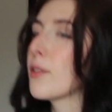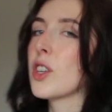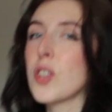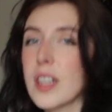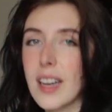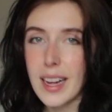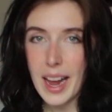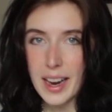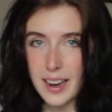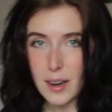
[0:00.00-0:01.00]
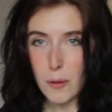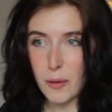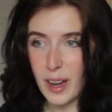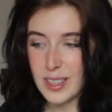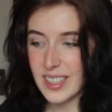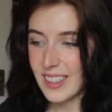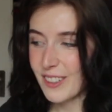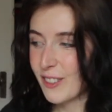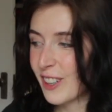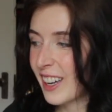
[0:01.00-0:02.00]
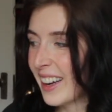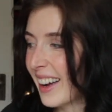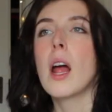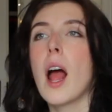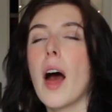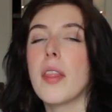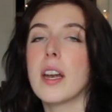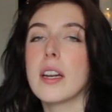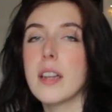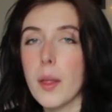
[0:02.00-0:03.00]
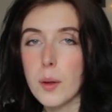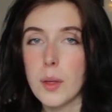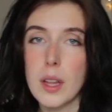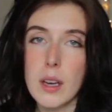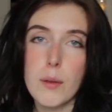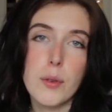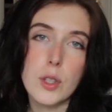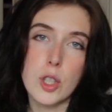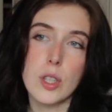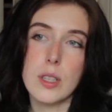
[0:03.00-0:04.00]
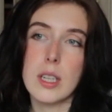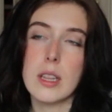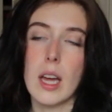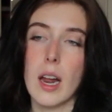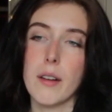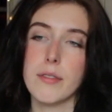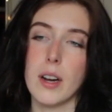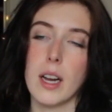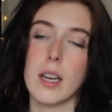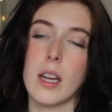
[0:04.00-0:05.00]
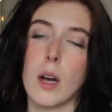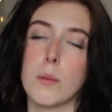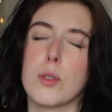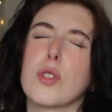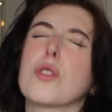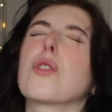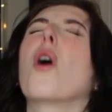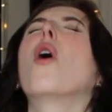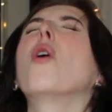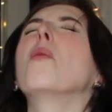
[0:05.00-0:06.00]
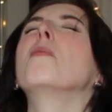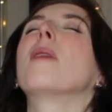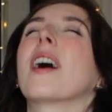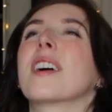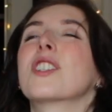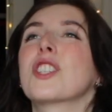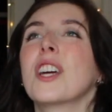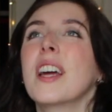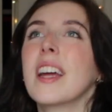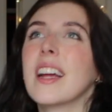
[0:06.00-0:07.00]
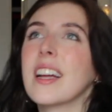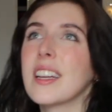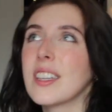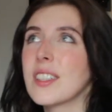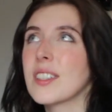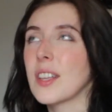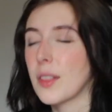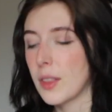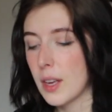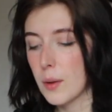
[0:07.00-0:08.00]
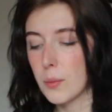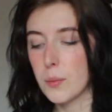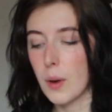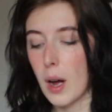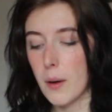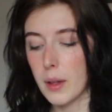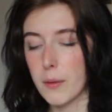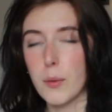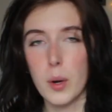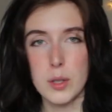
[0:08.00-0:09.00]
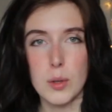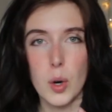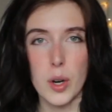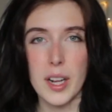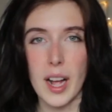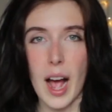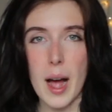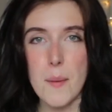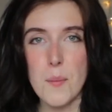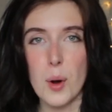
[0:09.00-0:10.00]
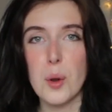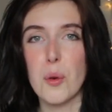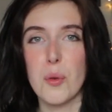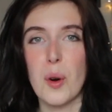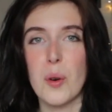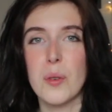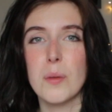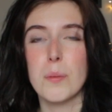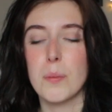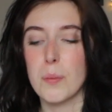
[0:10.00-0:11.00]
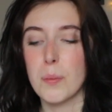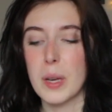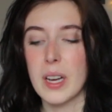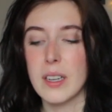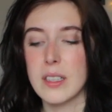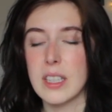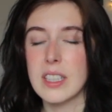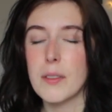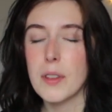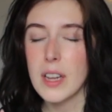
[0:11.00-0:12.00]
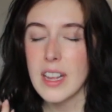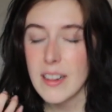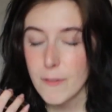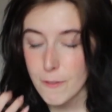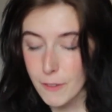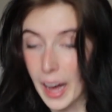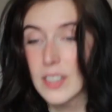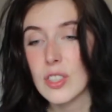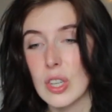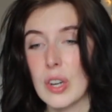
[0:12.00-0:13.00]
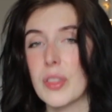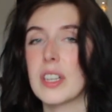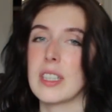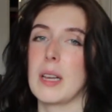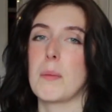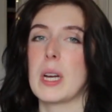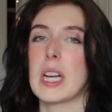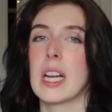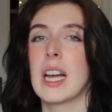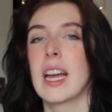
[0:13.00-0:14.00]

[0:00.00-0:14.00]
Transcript: frustrated that I can't get it out fast enough. And then another thing for journaling that I find helps so much is the like voice recording app on your phone, because it's even faster than typing.